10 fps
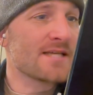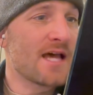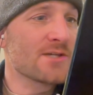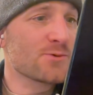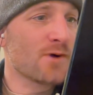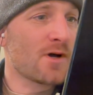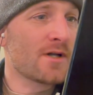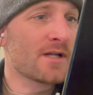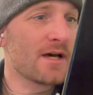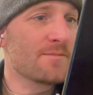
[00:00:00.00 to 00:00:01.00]

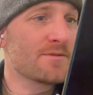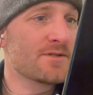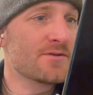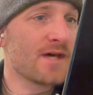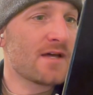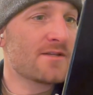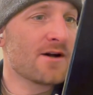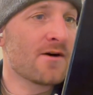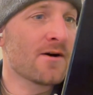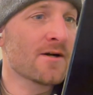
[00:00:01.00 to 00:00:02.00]
Hezron up to the
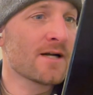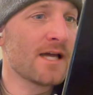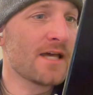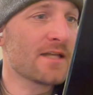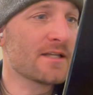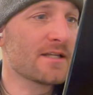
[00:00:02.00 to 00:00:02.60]
Adar and